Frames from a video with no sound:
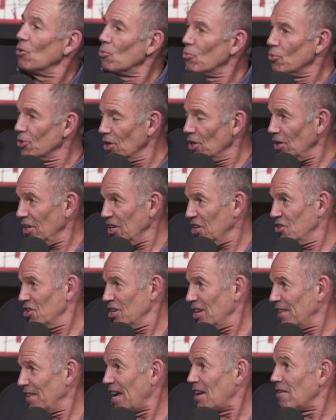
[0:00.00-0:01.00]
really good
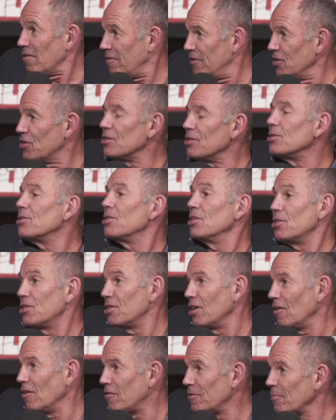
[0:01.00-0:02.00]
at that efficiency
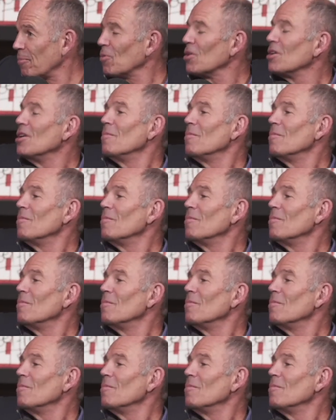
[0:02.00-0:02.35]
stuff. Yeah.